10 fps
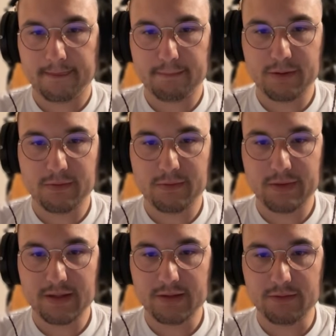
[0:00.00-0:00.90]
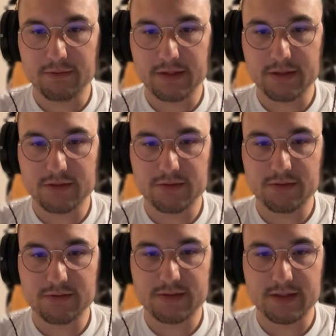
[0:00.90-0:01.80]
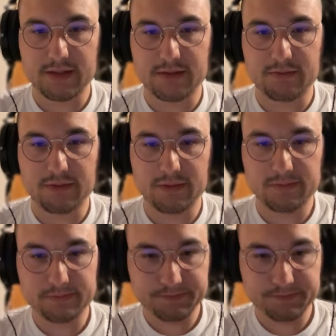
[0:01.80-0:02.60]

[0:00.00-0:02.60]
But what we can do, we can introduce another one.